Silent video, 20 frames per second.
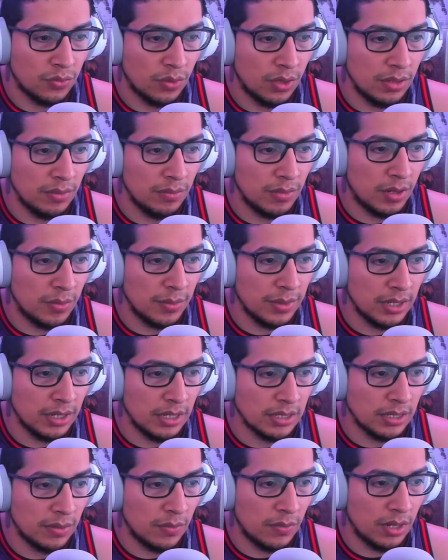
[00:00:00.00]
One moment,
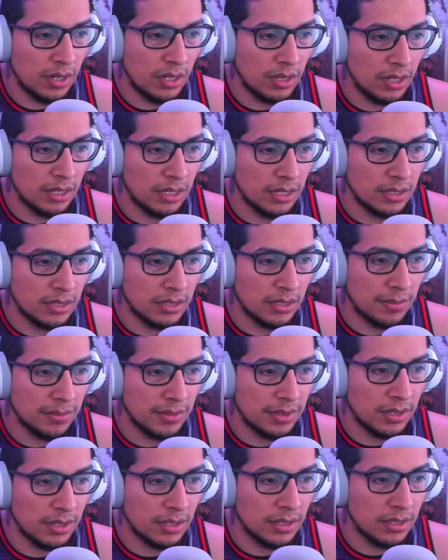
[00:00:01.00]
because I want to look at
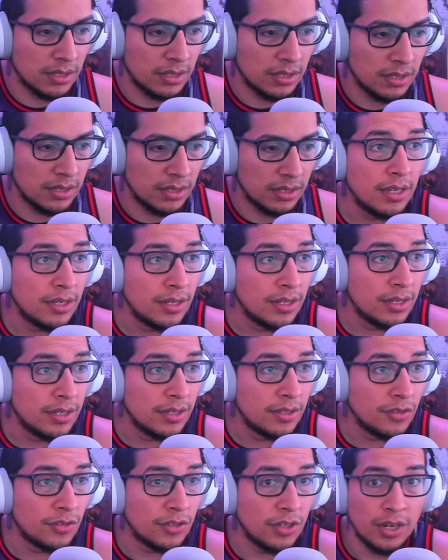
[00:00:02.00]
something.
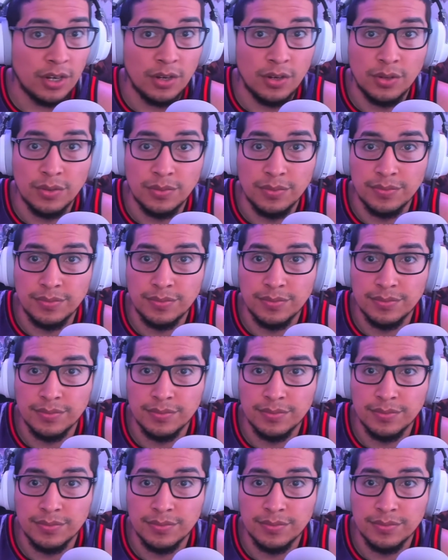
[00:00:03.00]
So,